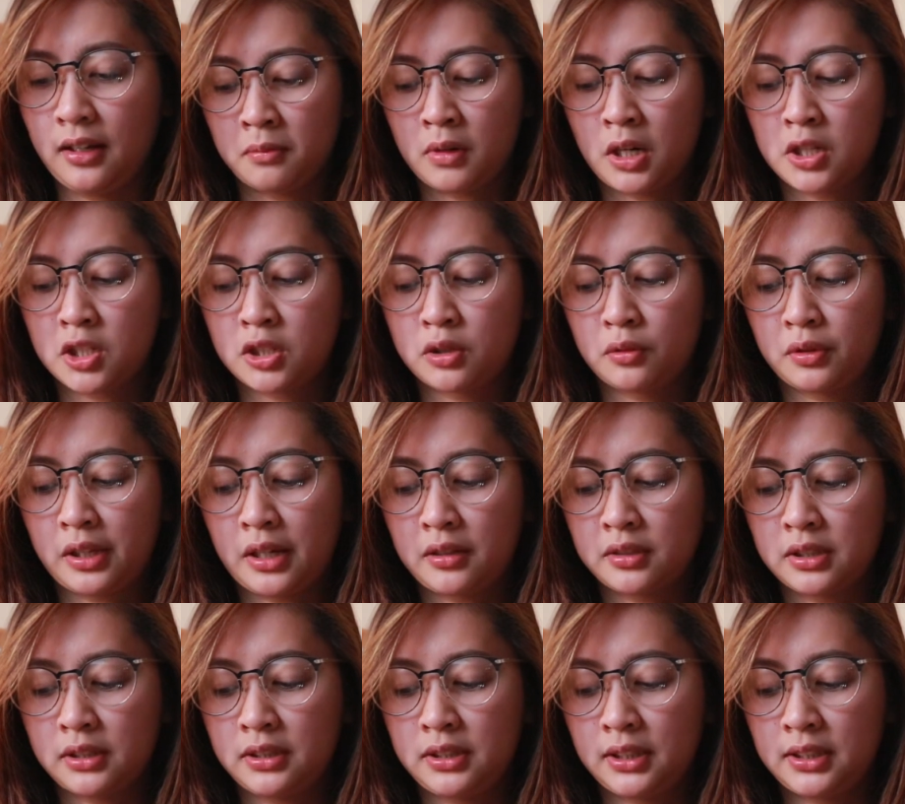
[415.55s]
March
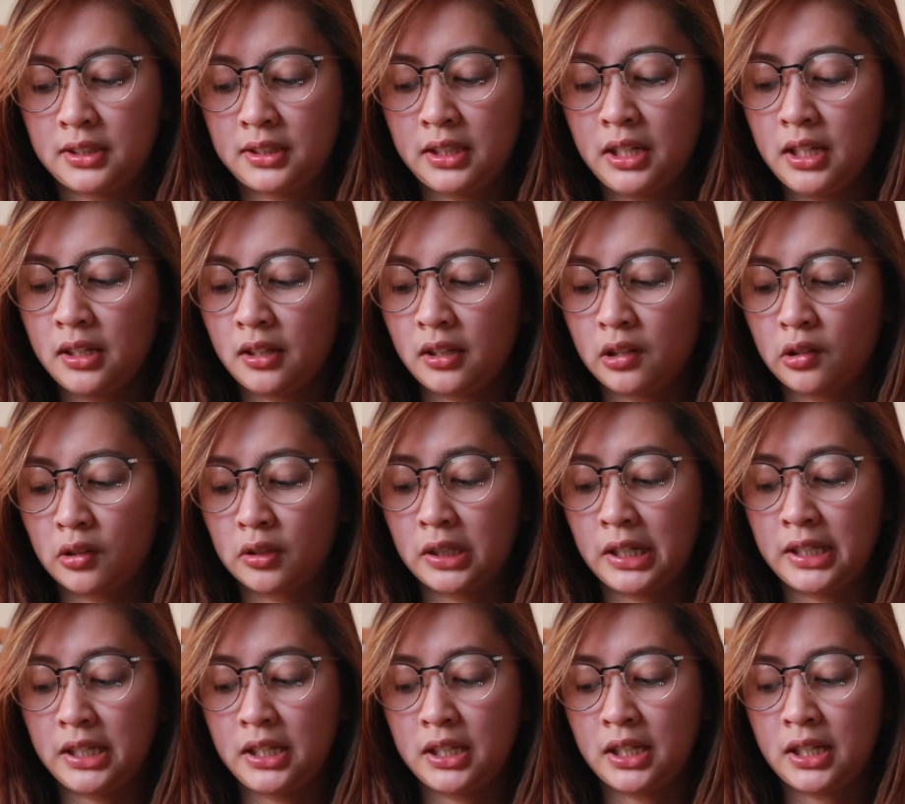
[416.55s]
2016, I
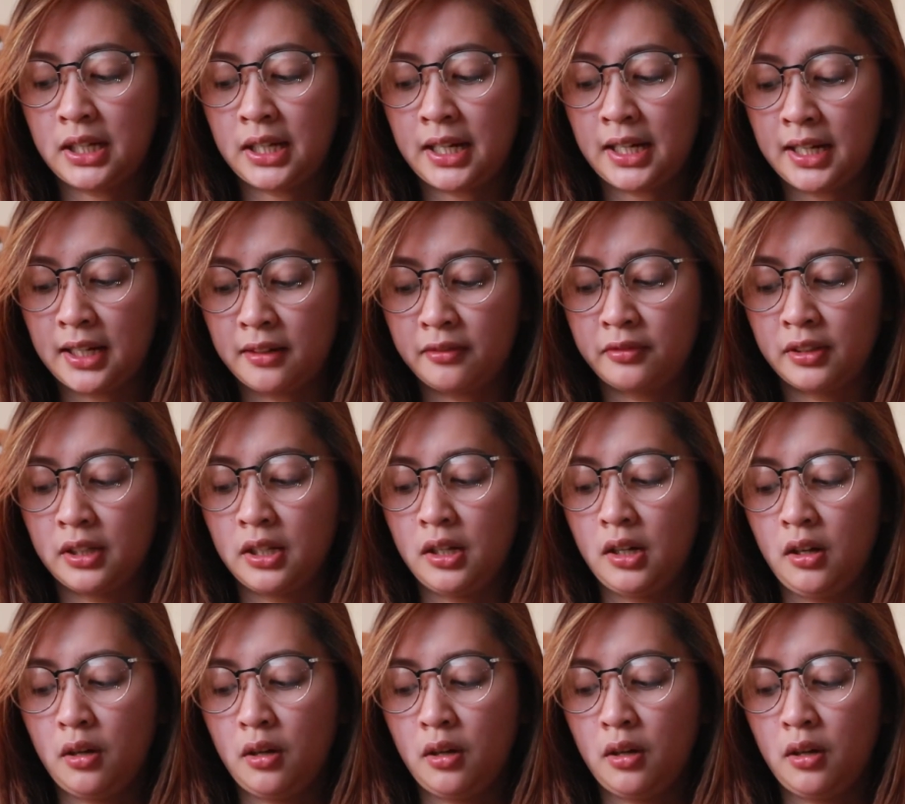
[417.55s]
already have